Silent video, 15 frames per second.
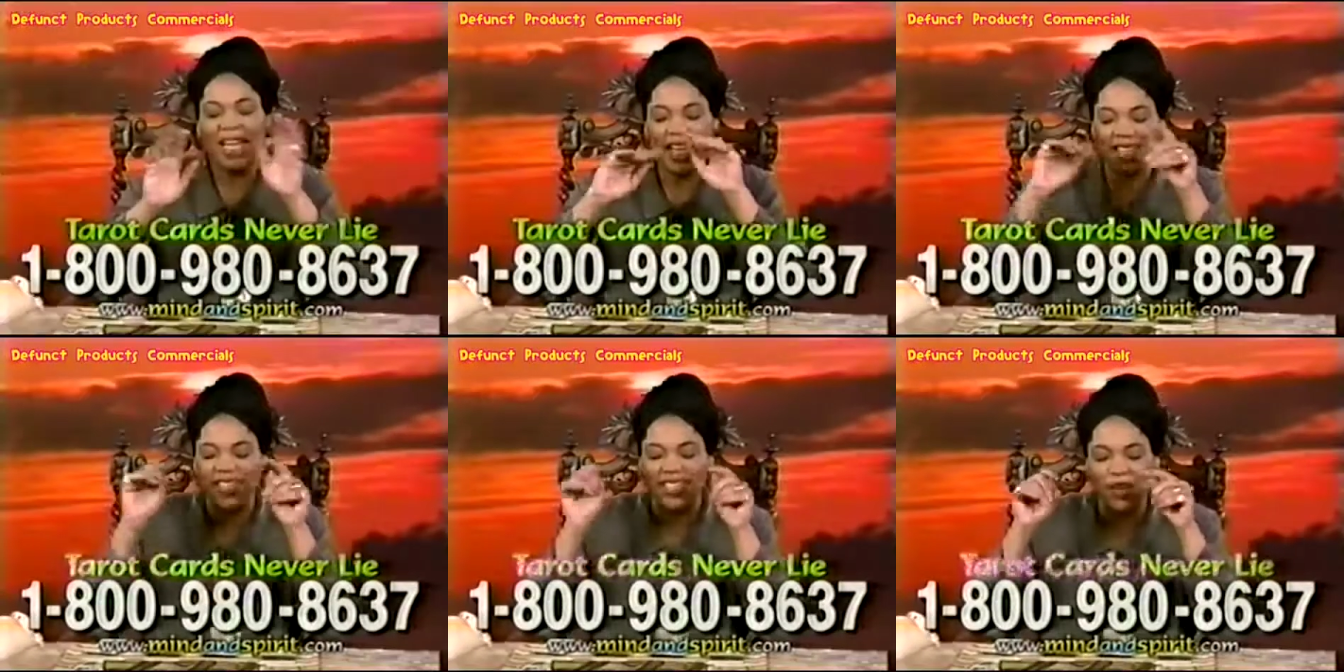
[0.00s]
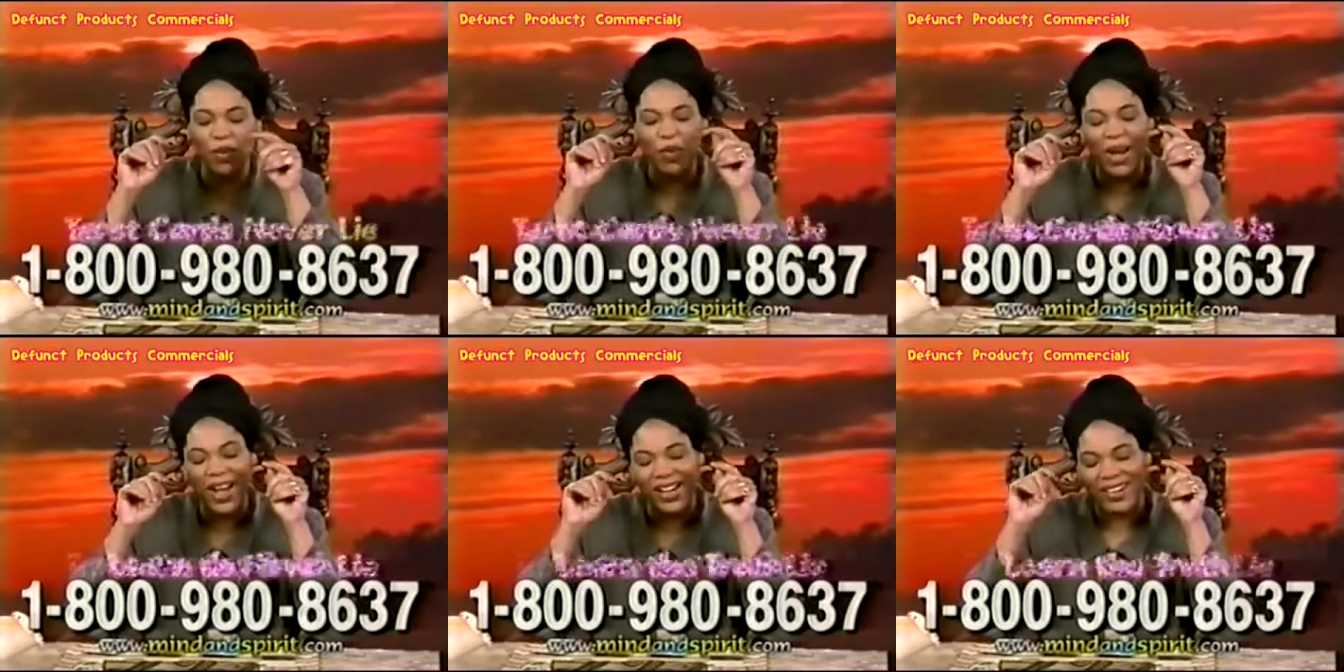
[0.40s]
it's
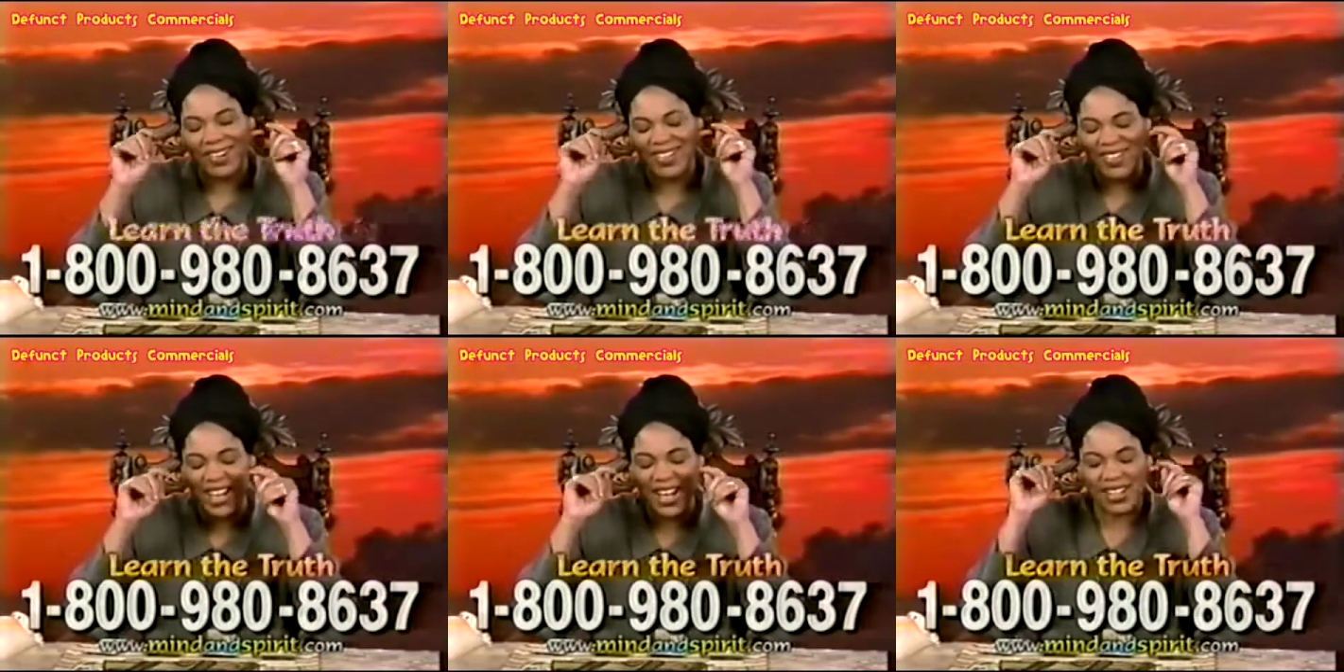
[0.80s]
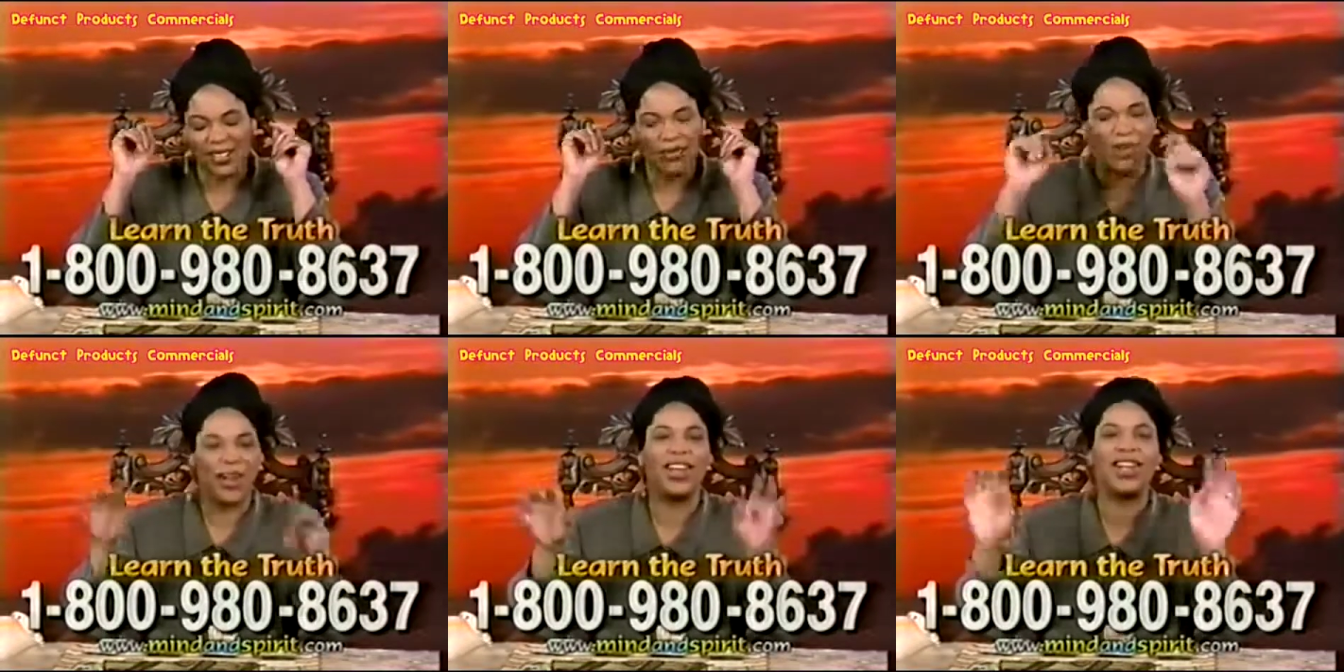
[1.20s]
the one
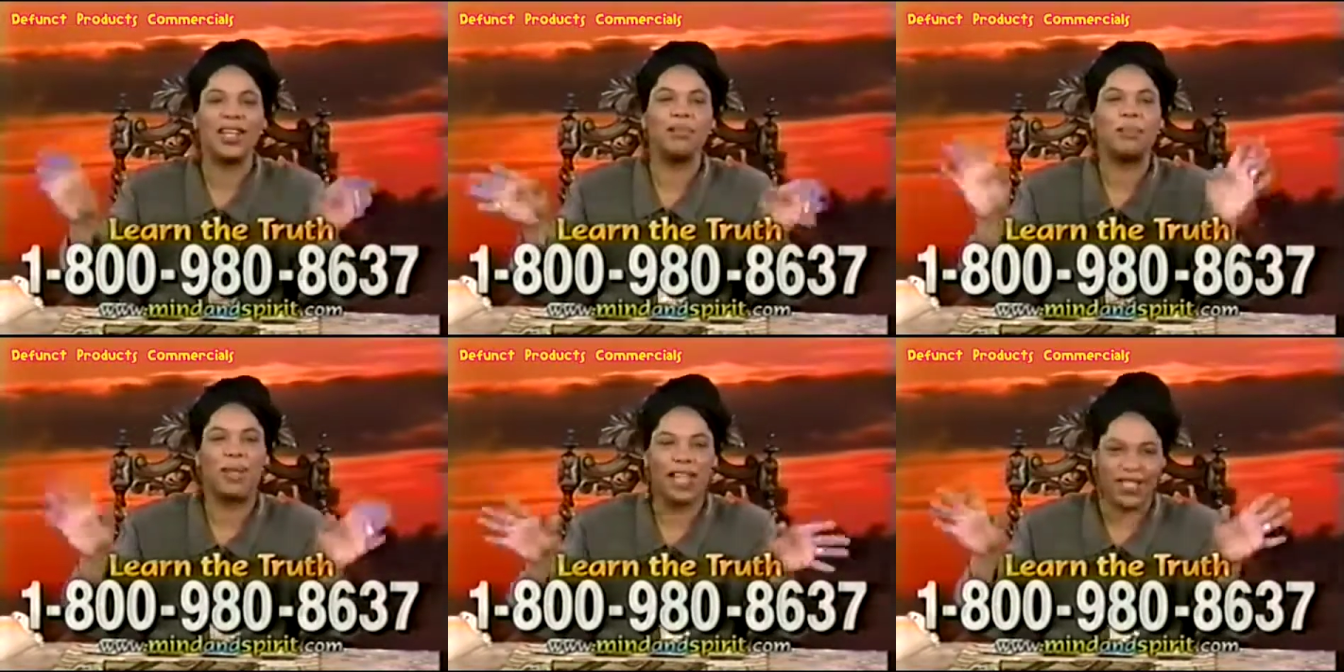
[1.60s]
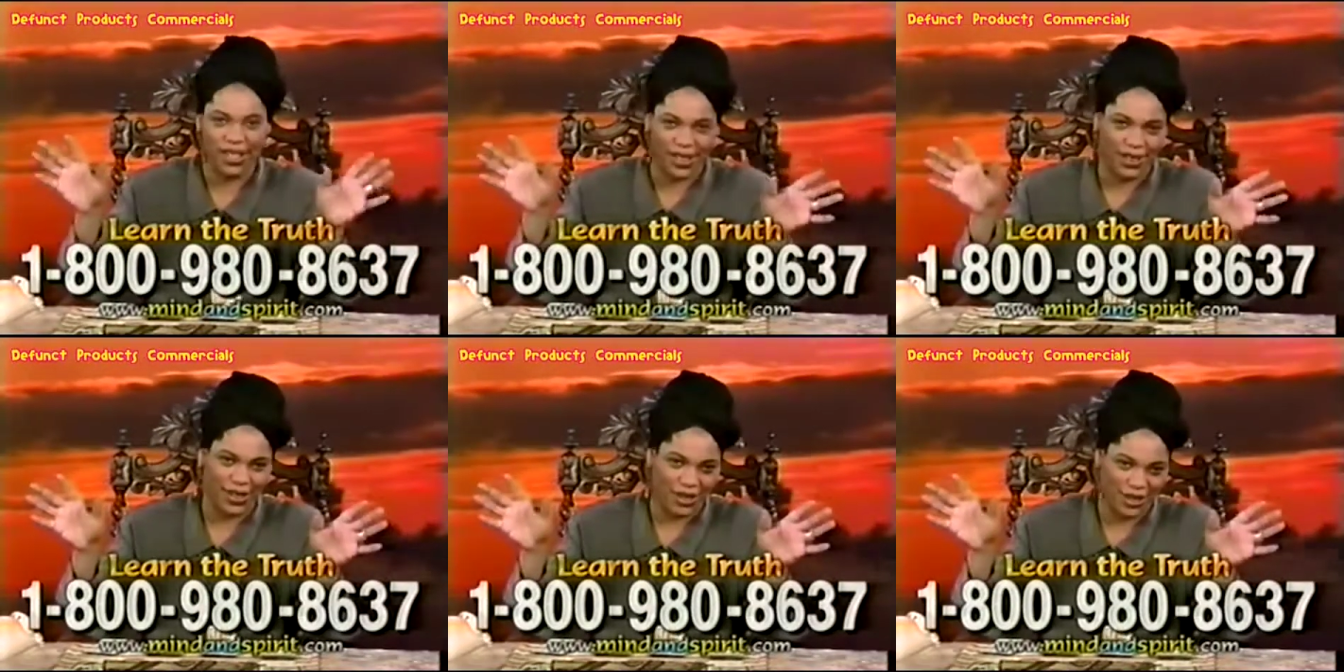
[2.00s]
that's very
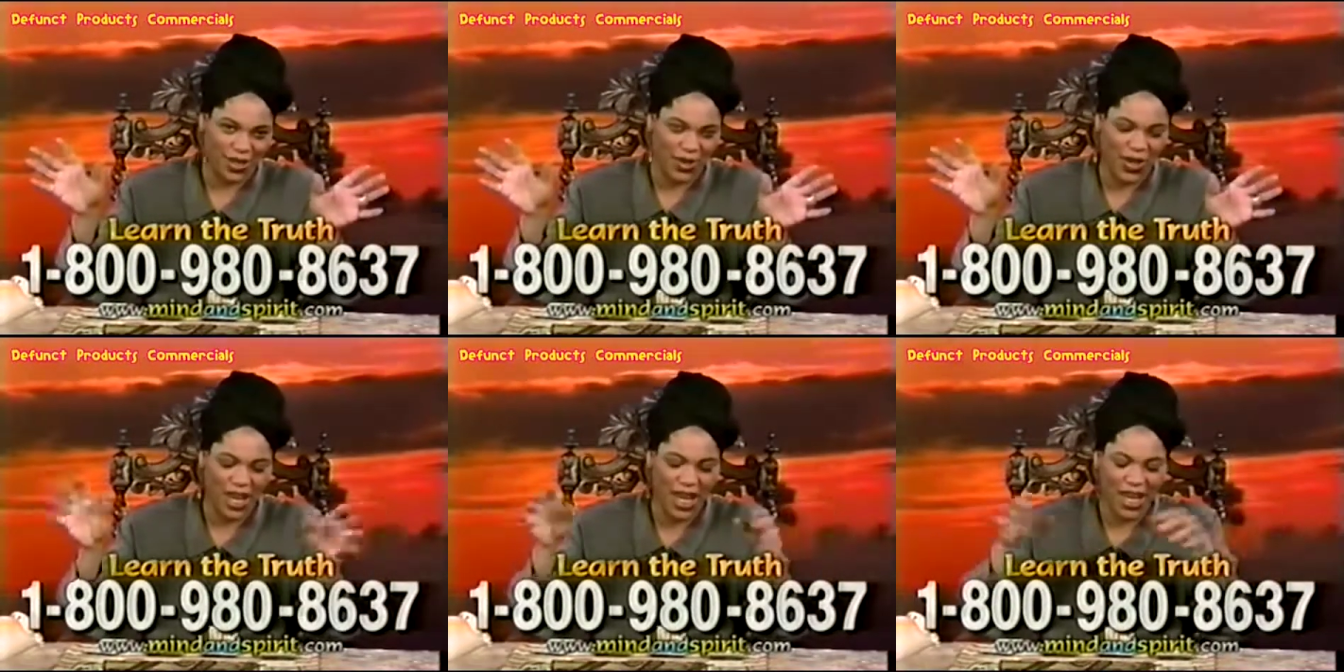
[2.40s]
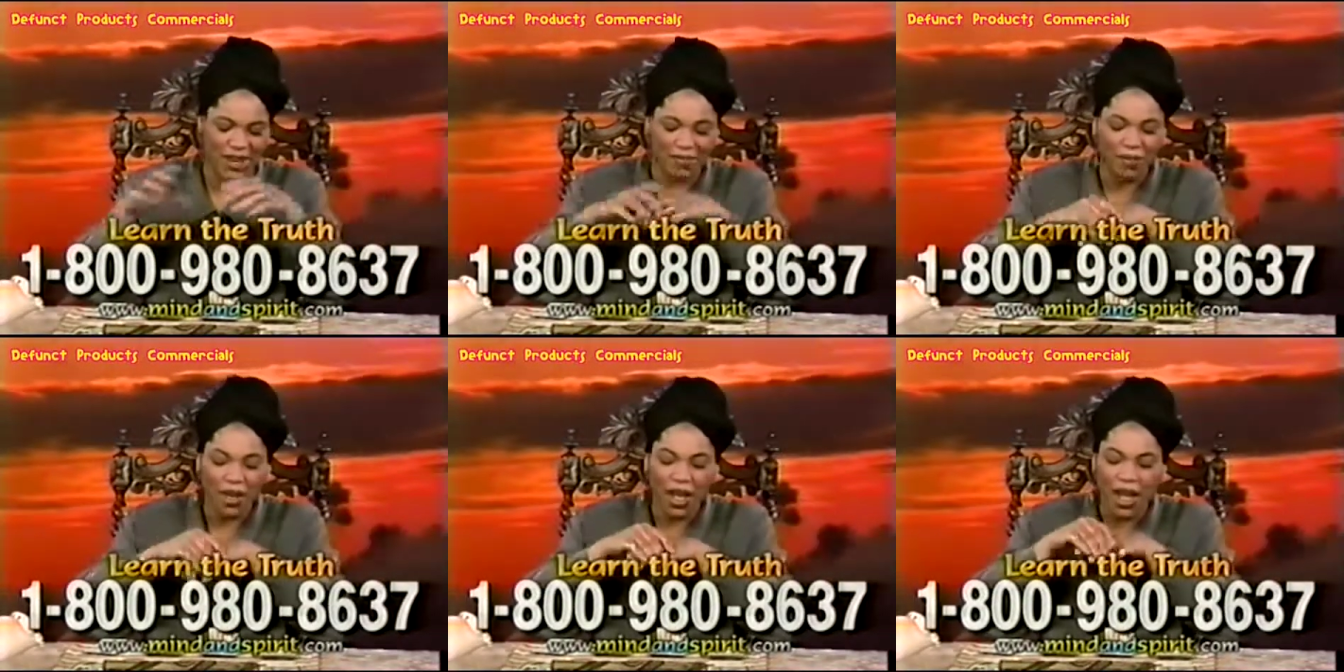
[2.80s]
unpleasant,
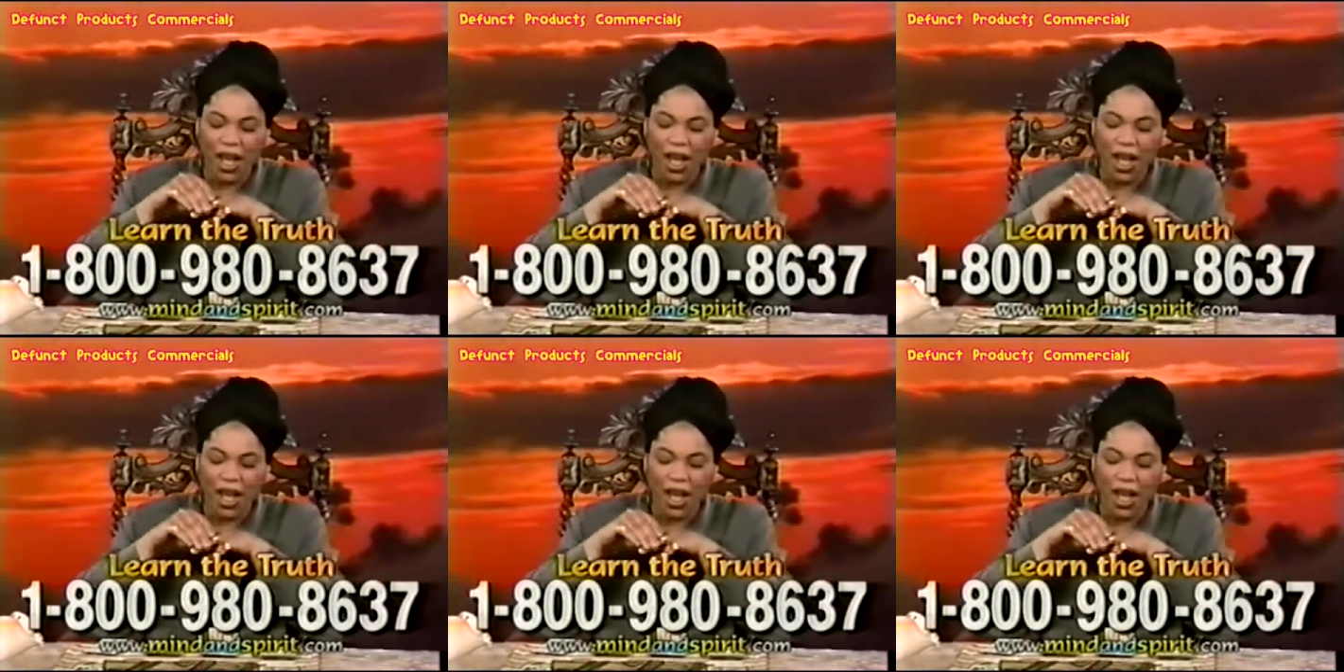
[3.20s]
okay?